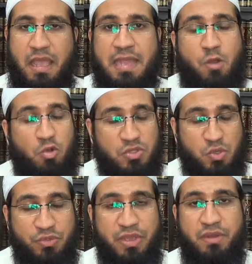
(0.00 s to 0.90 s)

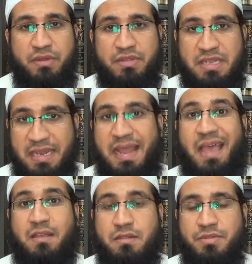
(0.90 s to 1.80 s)
also their
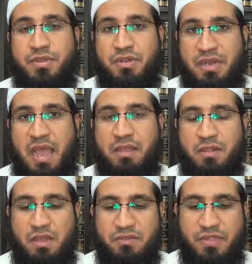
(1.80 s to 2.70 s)
denial
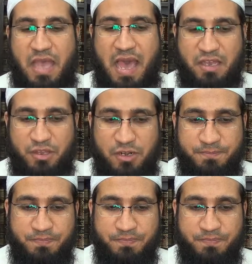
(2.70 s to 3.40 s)
of the Akhirah.